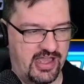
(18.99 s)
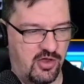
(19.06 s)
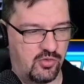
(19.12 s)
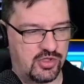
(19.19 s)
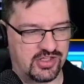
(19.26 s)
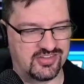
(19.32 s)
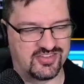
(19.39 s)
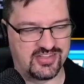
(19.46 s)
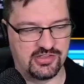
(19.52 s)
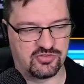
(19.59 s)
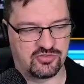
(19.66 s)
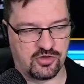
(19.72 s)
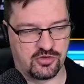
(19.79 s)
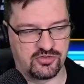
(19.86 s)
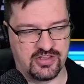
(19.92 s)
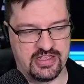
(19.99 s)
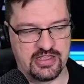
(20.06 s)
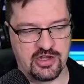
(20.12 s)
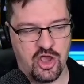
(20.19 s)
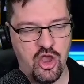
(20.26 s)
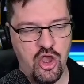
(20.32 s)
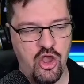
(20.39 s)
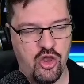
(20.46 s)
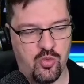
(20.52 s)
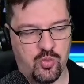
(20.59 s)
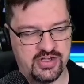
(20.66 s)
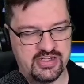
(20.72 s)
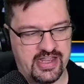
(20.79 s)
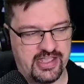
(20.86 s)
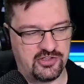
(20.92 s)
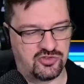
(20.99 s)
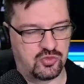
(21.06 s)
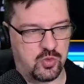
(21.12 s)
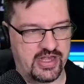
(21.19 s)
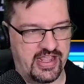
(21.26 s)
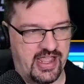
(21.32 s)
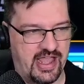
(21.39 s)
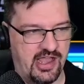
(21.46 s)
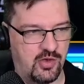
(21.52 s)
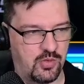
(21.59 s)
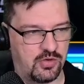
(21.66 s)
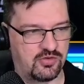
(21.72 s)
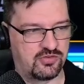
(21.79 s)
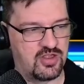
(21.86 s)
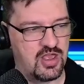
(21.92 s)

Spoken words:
You can see it starts in 1 day, 20 hours.